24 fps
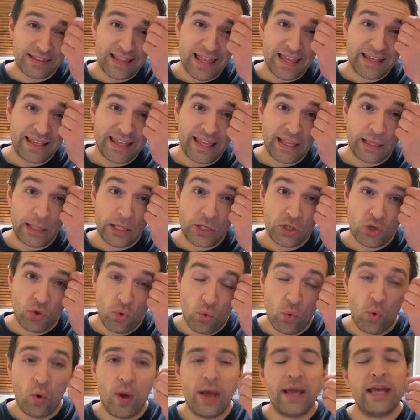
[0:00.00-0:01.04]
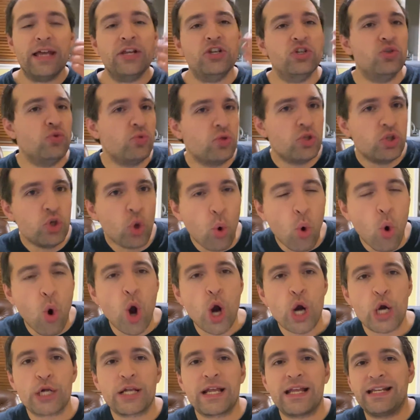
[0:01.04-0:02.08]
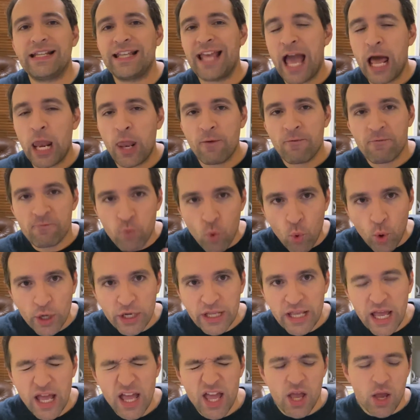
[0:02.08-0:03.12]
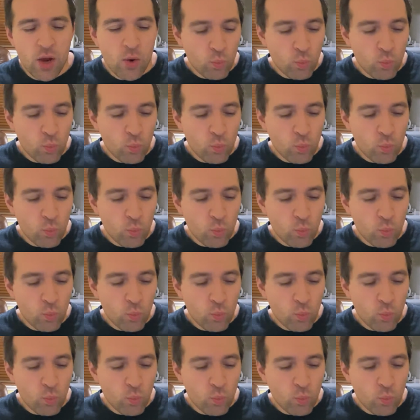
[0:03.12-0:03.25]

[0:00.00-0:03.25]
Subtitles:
like Illinois and New York and California,